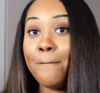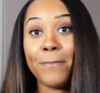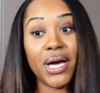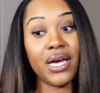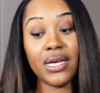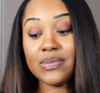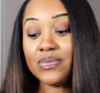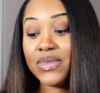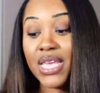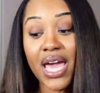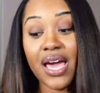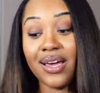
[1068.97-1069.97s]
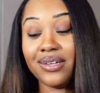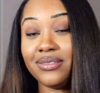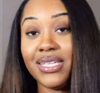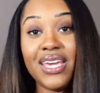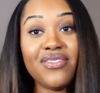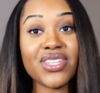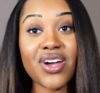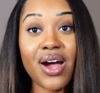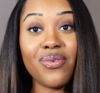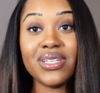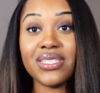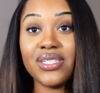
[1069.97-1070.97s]
But yeah, even though
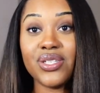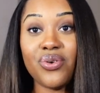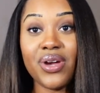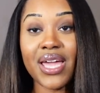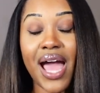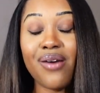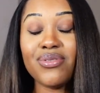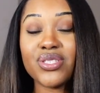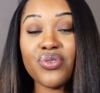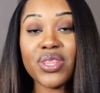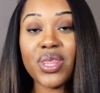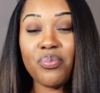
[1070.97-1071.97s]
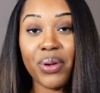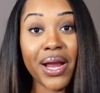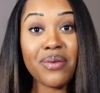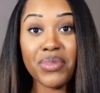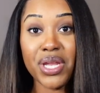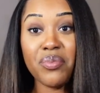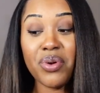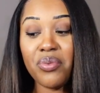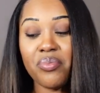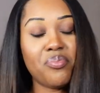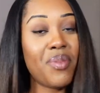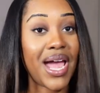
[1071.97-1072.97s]
I was doing the bare
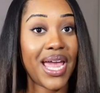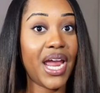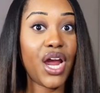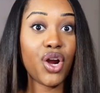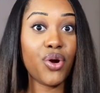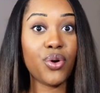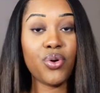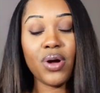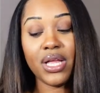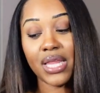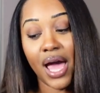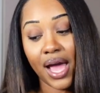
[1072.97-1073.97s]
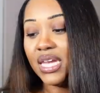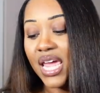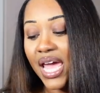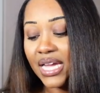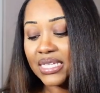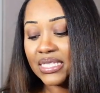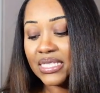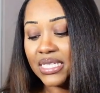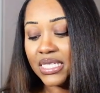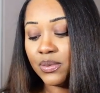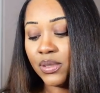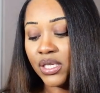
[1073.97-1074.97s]
minimum, my hair grew a lot. Next,
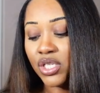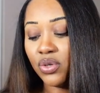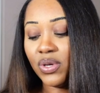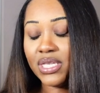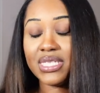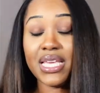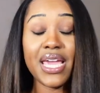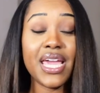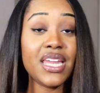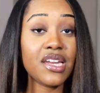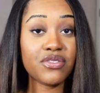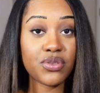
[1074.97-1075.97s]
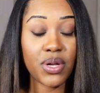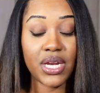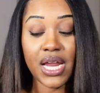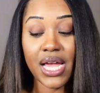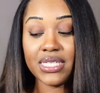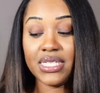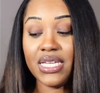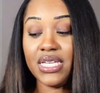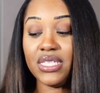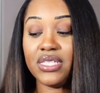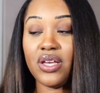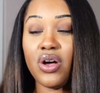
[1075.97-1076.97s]
this picture was the end of 2019.
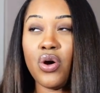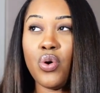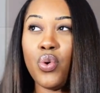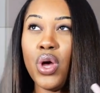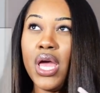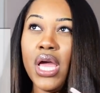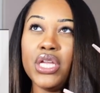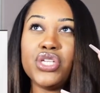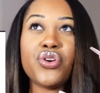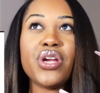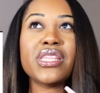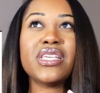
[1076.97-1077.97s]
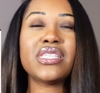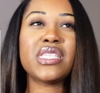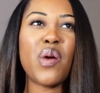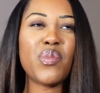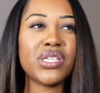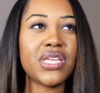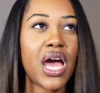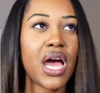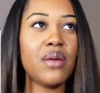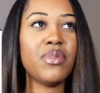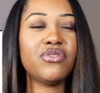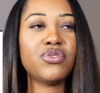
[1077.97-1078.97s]
So during the
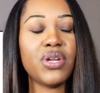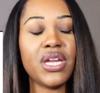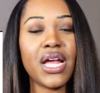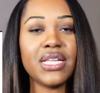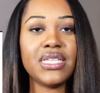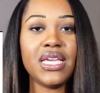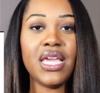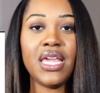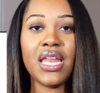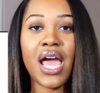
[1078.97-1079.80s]
summertime of 2019,